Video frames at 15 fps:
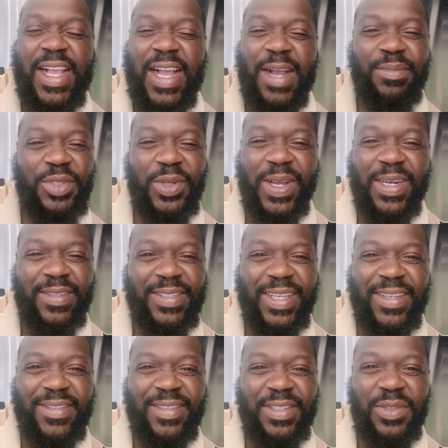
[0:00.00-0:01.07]
I'm trying to
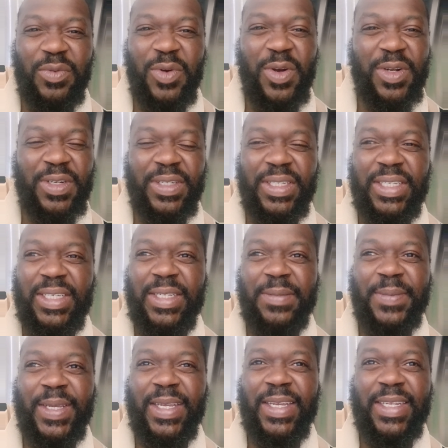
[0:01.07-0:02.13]
taste this water again,
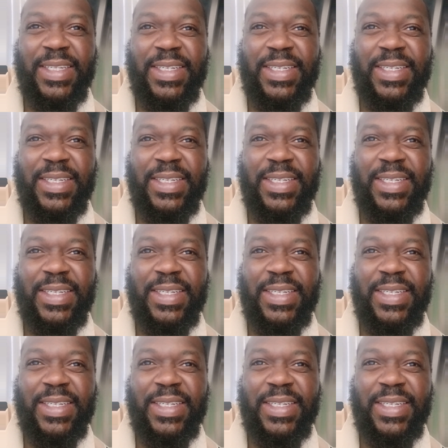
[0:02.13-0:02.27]
man.